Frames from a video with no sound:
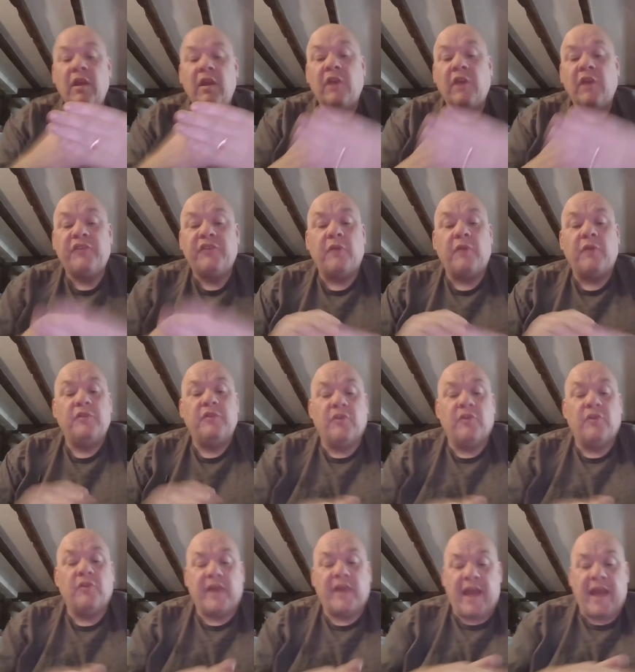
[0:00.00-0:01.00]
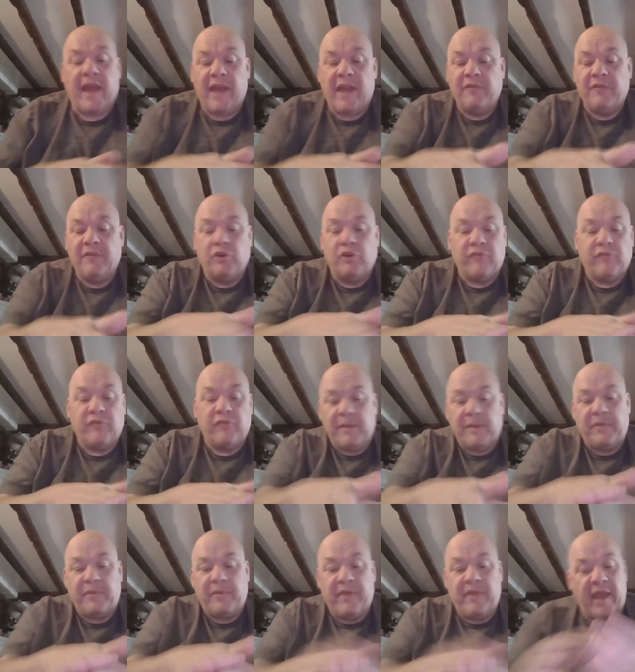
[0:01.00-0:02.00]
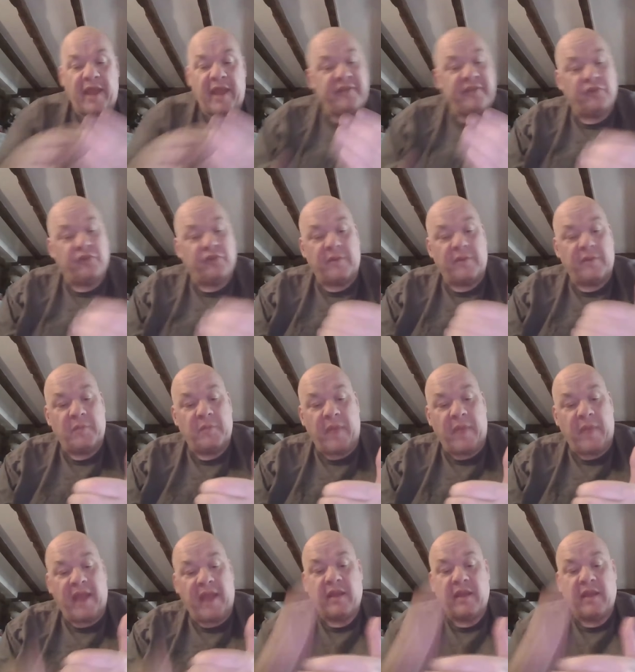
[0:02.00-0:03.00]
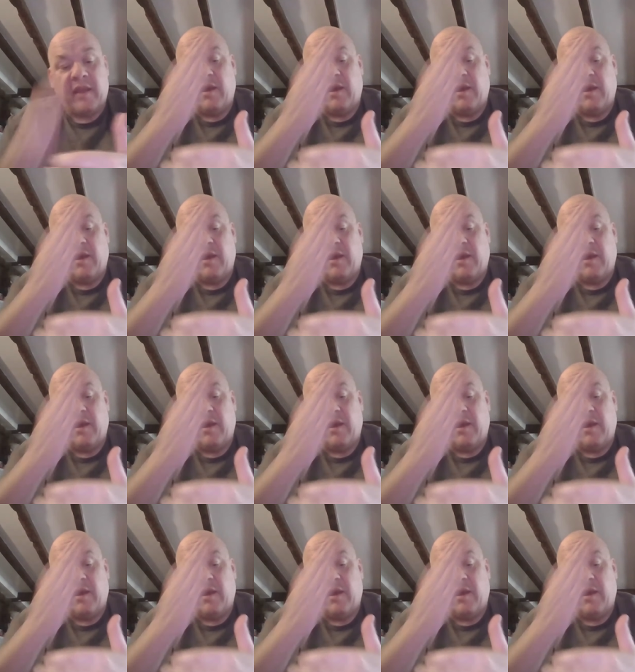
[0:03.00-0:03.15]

So you're going to have grip there to grip the peg.